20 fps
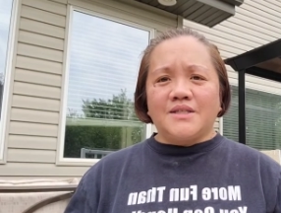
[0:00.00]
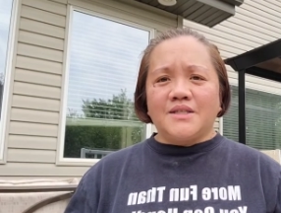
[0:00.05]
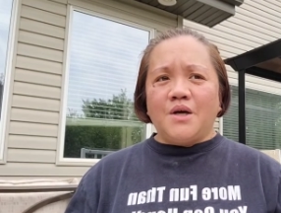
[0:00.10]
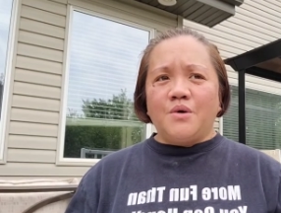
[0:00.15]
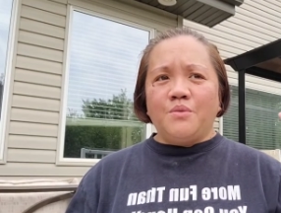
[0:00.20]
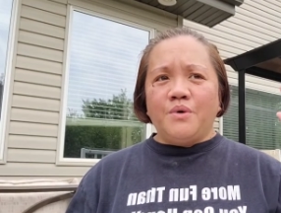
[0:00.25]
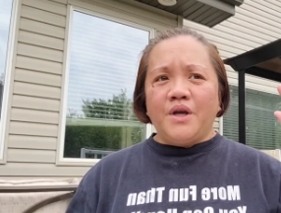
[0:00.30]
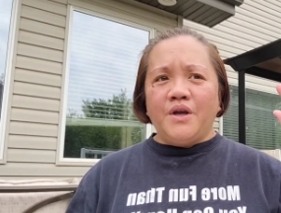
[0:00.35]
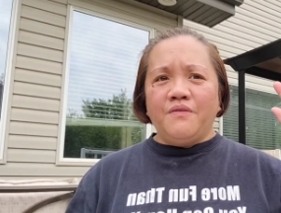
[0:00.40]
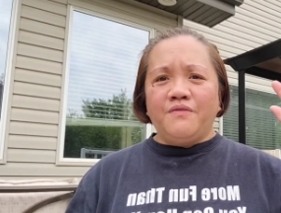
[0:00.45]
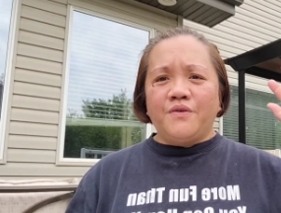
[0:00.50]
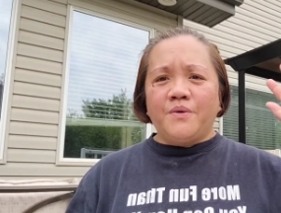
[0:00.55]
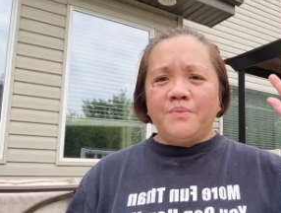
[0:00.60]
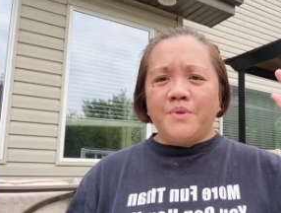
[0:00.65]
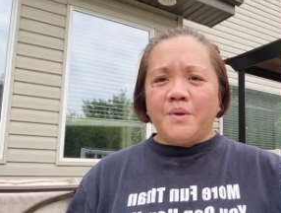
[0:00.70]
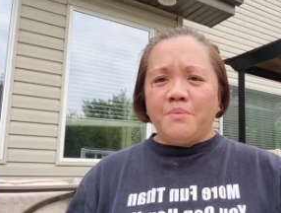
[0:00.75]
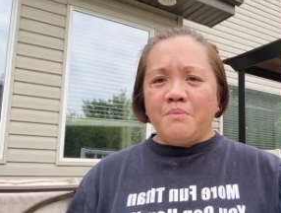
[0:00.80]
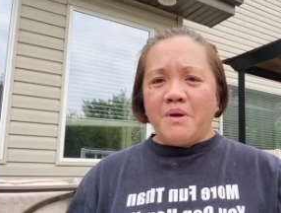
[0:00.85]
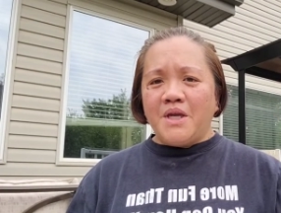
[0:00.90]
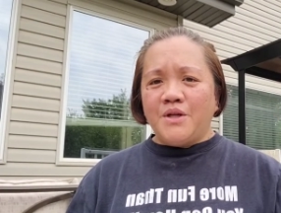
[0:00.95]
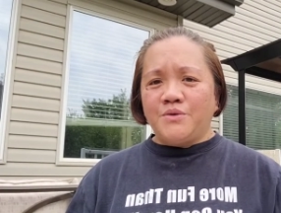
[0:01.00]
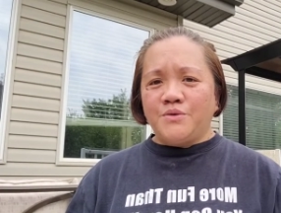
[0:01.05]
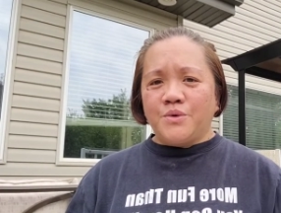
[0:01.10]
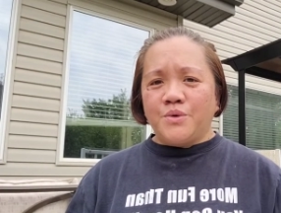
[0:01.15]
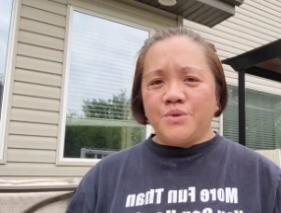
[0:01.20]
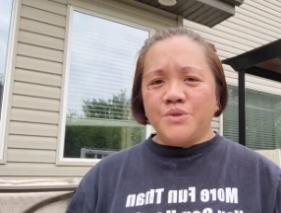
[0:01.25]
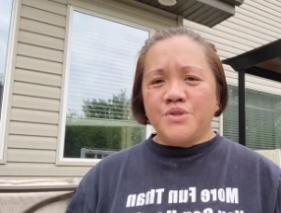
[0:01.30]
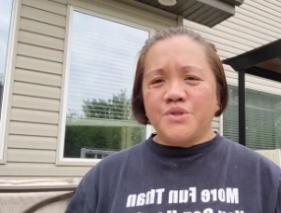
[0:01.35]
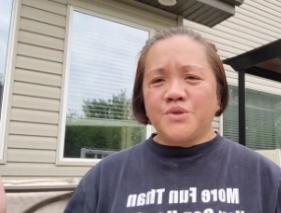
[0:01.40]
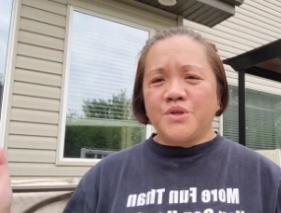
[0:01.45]
it's away from the
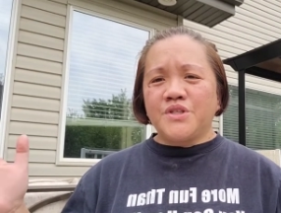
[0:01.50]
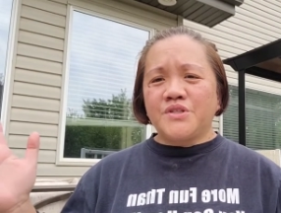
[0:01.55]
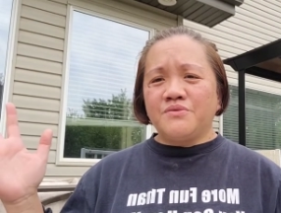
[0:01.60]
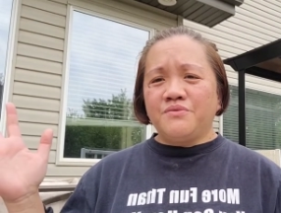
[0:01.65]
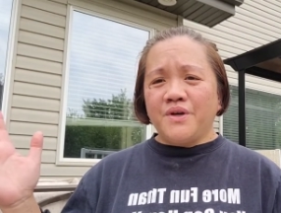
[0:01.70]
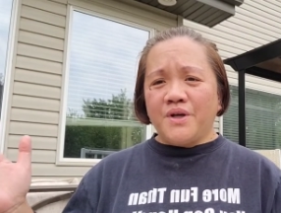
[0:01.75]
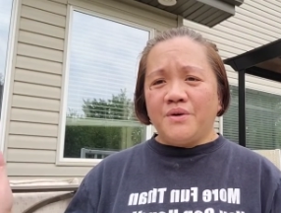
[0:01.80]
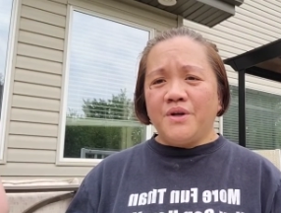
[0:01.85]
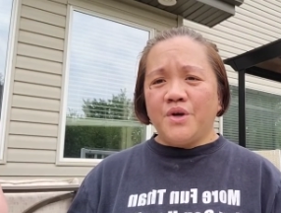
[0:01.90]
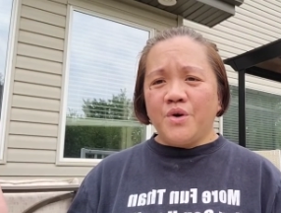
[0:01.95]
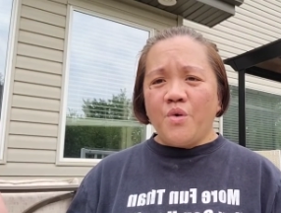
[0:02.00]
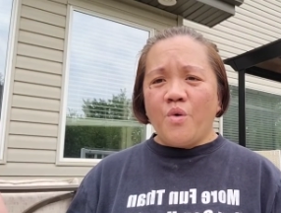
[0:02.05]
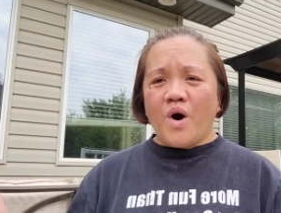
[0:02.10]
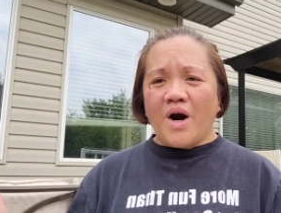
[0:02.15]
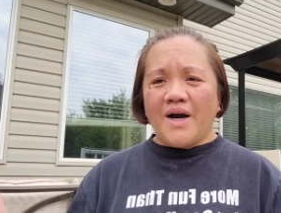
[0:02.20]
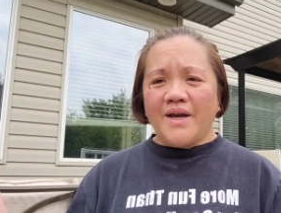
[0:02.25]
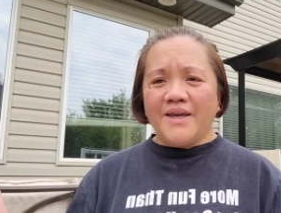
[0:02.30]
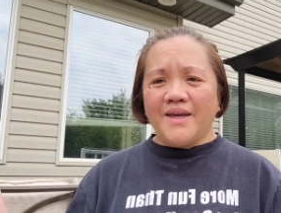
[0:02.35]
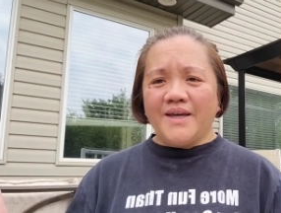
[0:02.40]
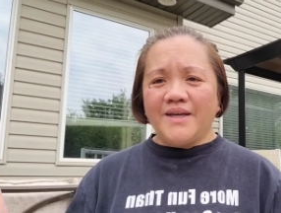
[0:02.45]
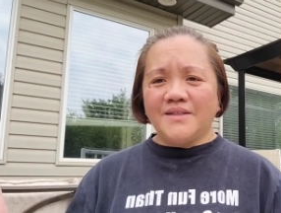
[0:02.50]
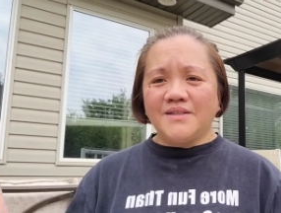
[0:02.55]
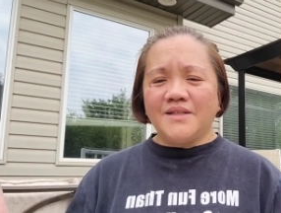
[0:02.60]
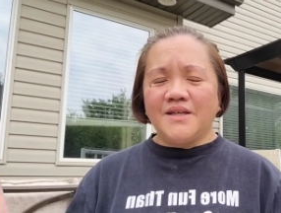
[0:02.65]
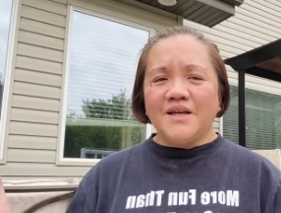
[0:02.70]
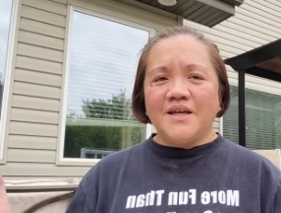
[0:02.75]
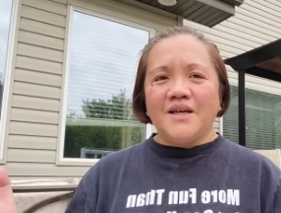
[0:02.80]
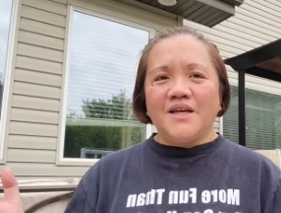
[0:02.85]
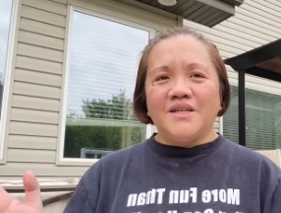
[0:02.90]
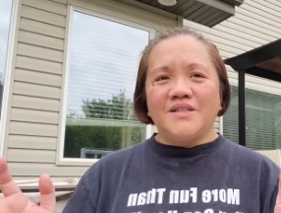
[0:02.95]
main road so it's very
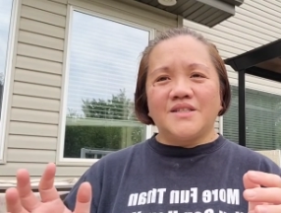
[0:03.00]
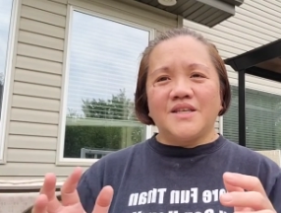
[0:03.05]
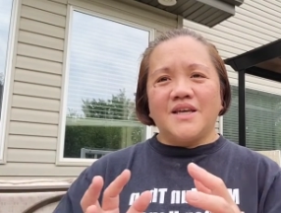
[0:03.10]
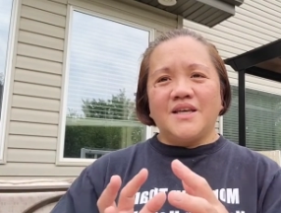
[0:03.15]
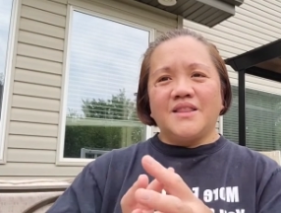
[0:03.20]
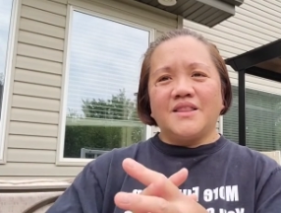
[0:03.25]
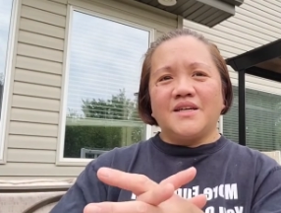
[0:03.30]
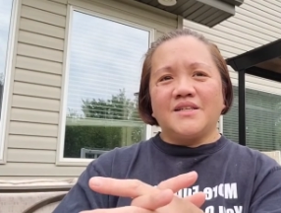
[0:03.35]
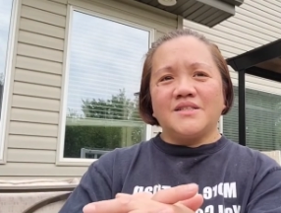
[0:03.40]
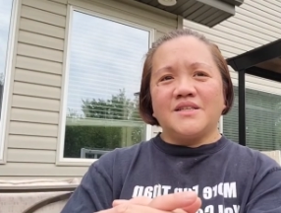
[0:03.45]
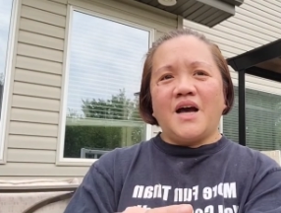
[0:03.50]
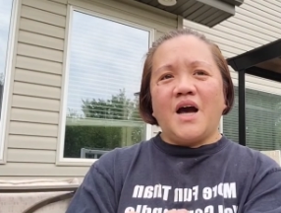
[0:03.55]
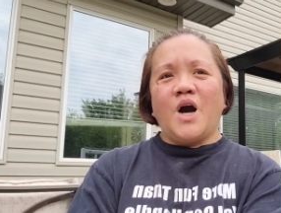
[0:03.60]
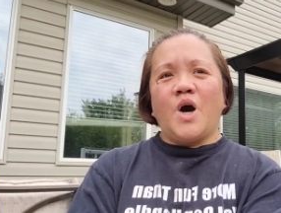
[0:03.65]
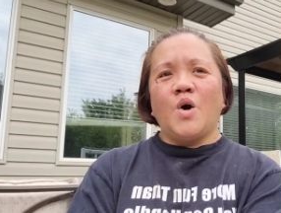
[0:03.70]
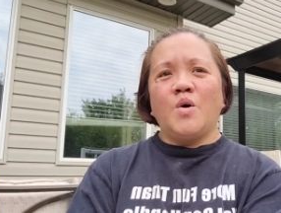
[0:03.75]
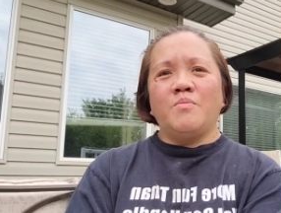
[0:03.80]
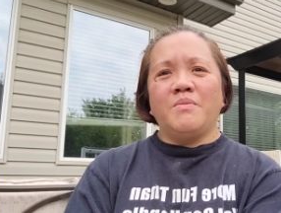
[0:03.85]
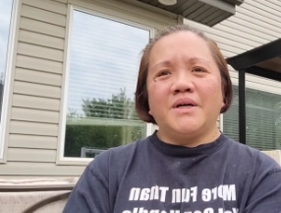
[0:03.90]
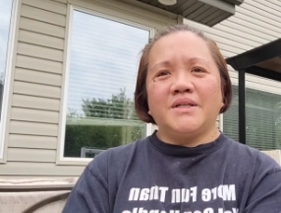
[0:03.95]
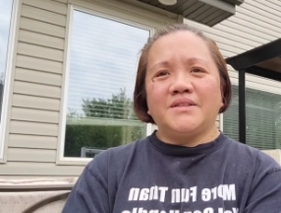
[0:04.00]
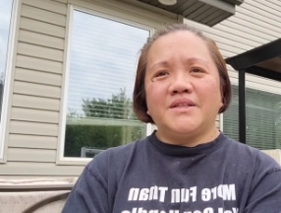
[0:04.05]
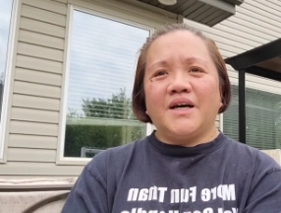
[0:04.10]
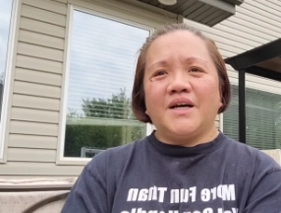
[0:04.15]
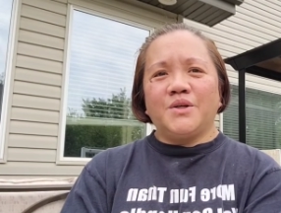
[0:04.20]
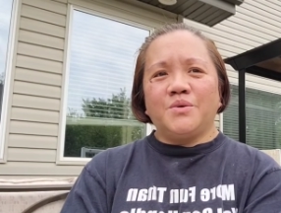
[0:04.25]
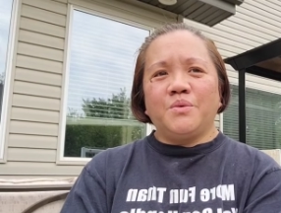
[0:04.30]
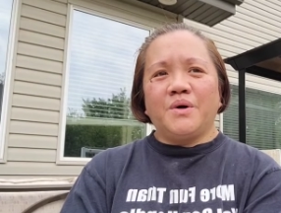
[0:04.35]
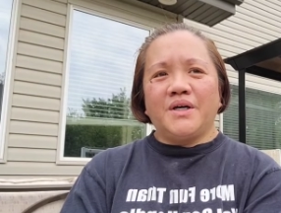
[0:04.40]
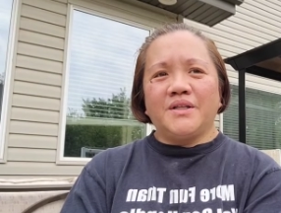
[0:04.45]
quiet and that's how my
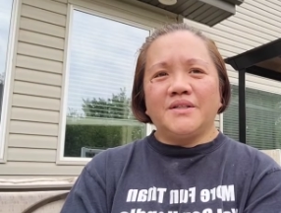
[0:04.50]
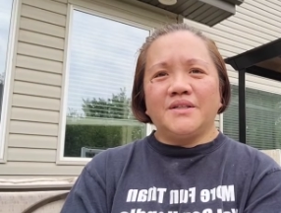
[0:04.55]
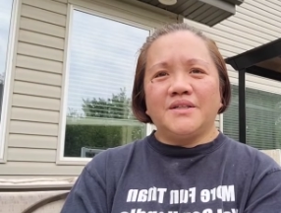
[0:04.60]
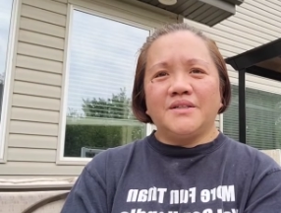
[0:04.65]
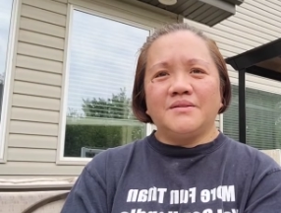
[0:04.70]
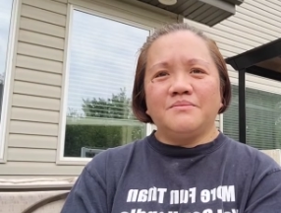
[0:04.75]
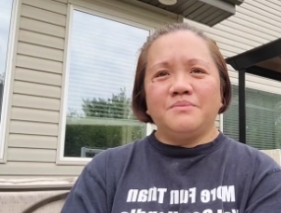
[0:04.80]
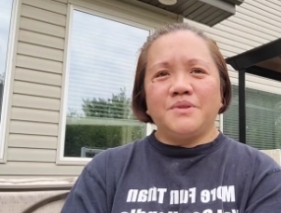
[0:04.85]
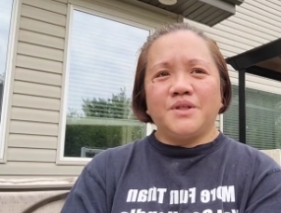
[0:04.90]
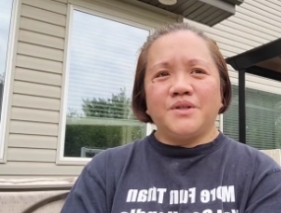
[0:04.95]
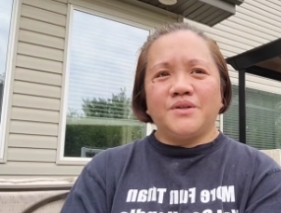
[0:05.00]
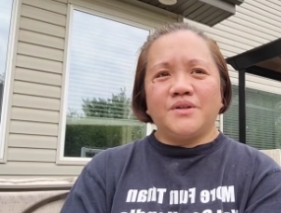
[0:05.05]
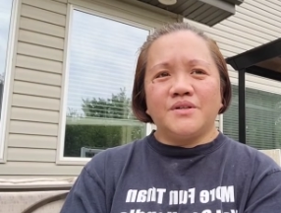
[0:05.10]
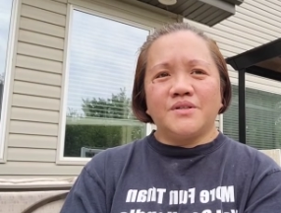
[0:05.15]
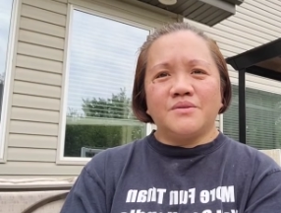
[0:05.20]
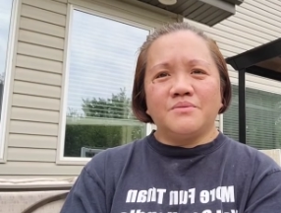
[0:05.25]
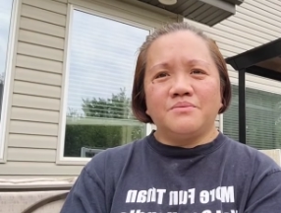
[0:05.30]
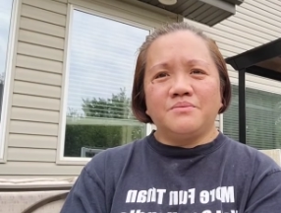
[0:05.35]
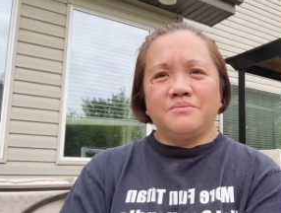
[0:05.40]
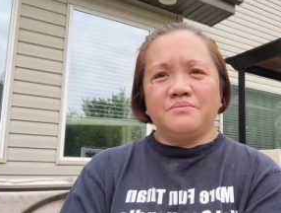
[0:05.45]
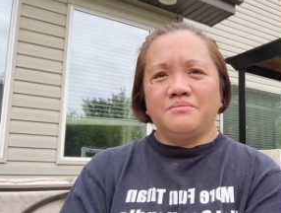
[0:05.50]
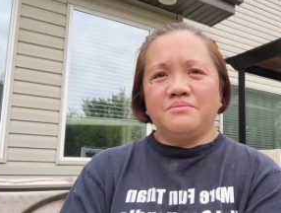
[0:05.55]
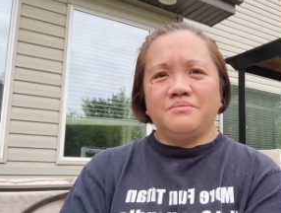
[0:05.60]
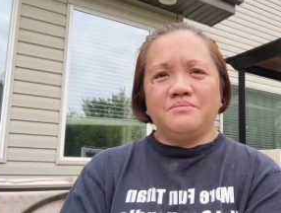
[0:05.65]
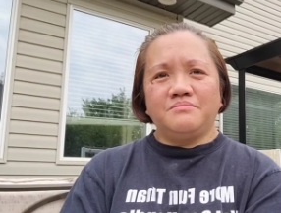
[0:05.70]
dad wanted it because